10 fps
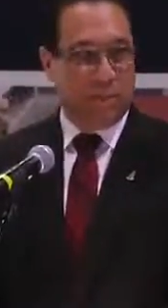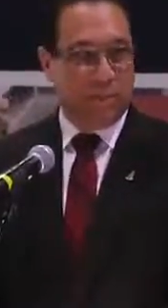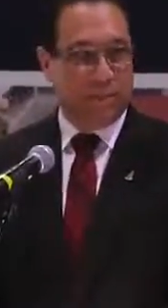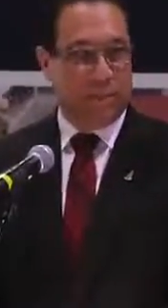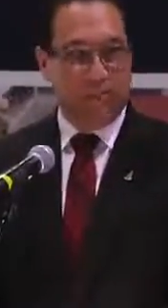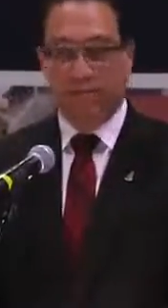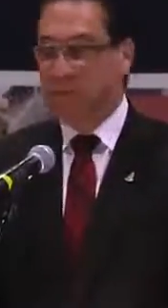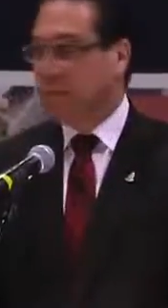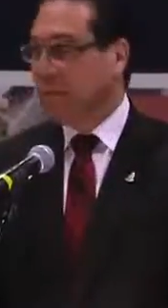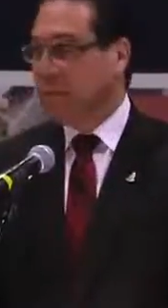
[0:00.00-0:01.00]
legislative
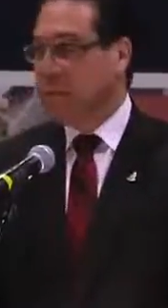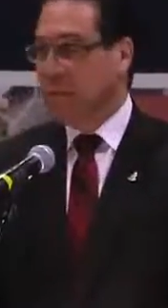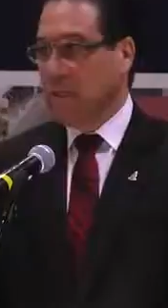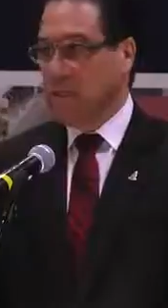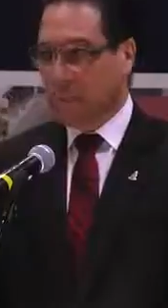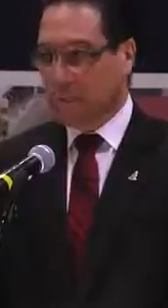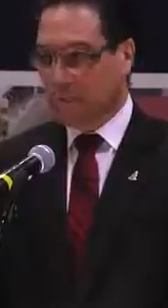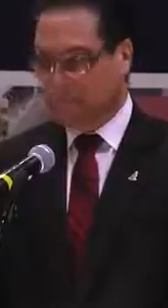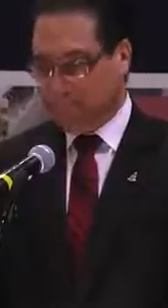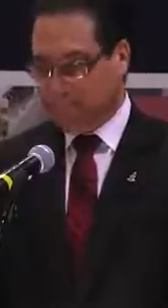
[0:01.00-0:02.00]
luncheon.